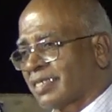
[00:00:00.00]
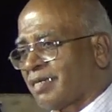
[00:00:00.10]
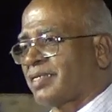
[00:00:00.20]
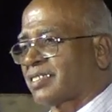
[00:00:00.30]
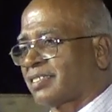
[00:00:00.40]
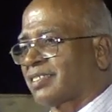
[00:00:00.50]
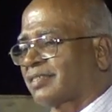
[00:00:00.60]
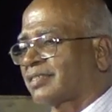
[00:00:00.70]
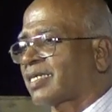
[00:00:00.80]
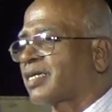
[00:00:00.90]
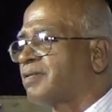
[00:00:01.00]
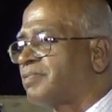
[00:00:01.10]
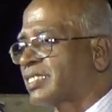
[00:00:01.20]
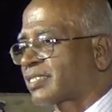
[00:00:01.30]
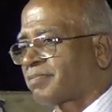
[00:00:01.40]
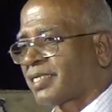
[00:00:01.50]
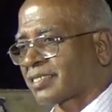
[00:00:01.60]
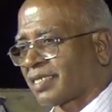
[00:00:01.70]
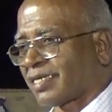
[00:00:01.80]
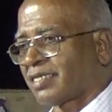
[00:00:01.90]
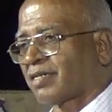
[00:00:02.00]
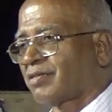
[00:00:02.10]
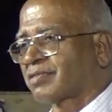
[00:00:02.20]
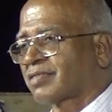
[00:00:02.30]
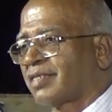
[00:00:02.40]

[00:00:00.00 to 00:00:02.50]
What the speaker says: Same as this, the same discrimination continues.